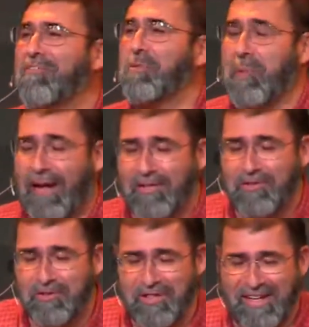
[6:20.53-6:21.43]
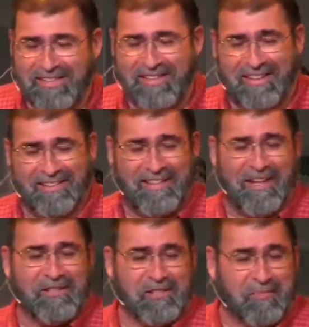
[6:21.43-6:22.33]
Even Pastor Jessica
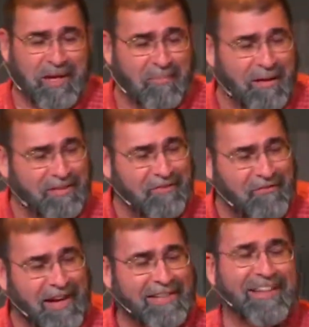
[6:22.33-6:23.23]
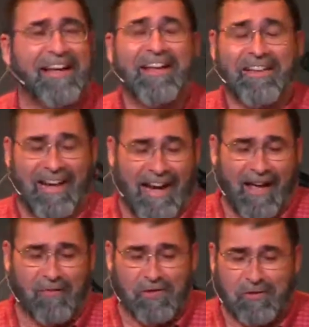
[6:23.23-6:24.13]
teases me about the fact that I
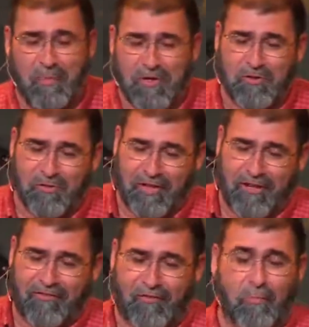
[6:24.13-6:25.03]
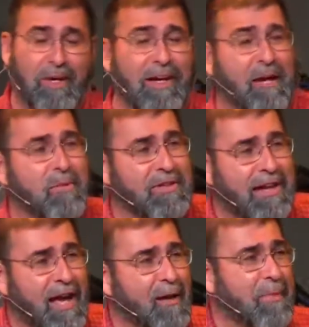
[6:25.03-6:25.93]
have a special gift for being able to
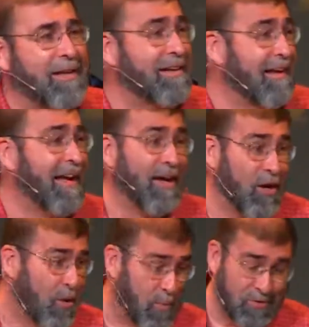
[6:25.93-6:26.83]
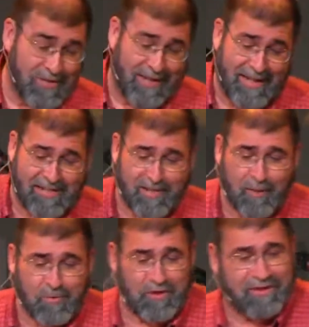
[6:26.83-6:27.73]
comment on almost any
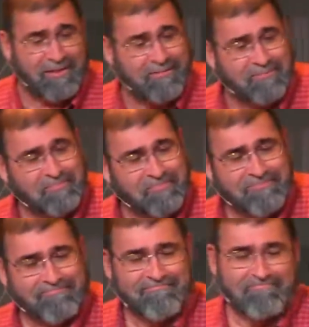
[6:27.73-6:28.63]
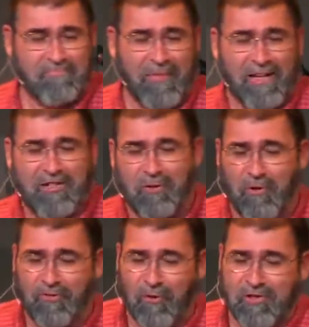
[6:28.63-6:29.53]
subject. She
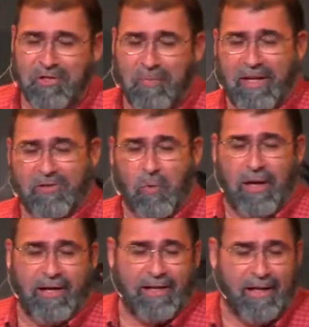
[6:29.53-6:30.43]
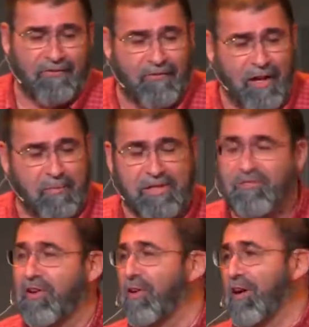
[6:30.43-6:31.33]
refers to me as Wyandotte family's
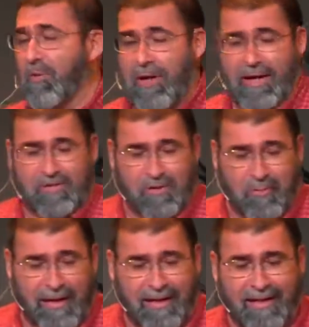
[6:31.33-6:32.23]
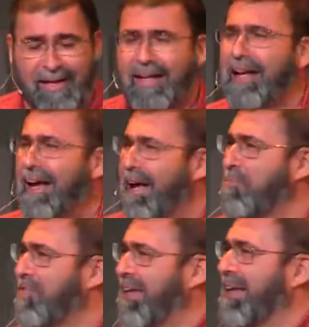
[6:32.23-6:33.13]
very own answer man. I'm
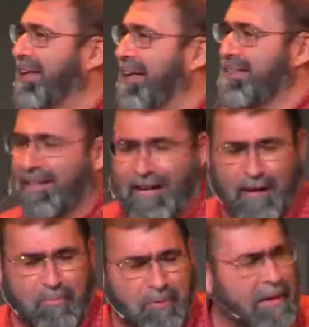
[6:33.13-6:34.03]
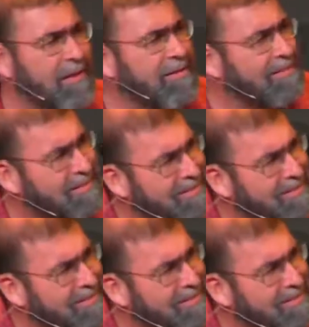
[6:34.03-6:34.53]
thinking that's a compliment.